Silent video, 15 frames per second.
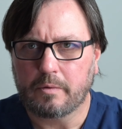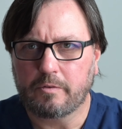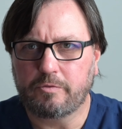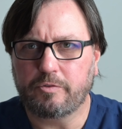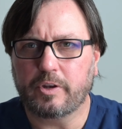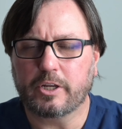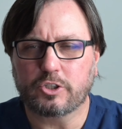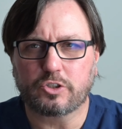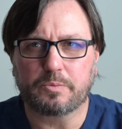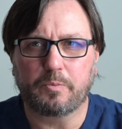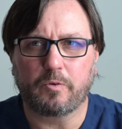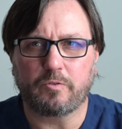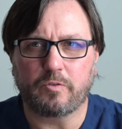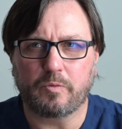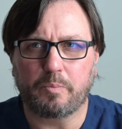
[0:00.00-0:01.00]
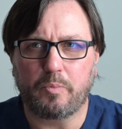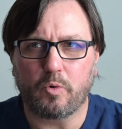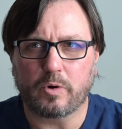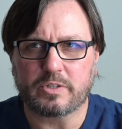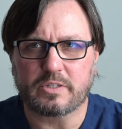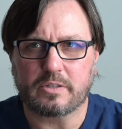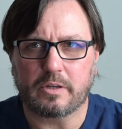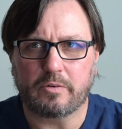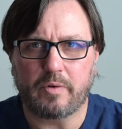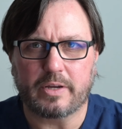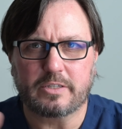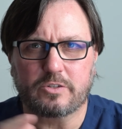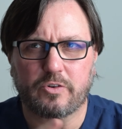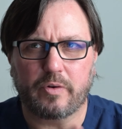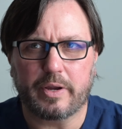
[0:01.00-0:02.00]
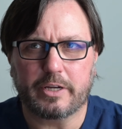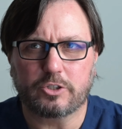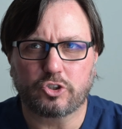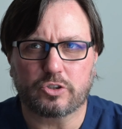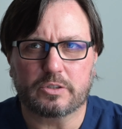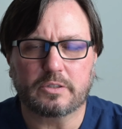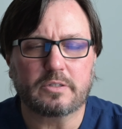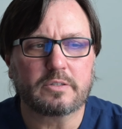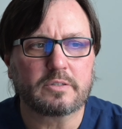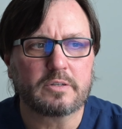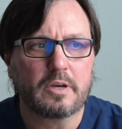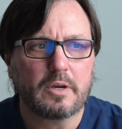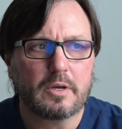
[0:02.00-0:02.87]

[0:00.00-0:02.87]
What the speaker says: finished porcelain restorations.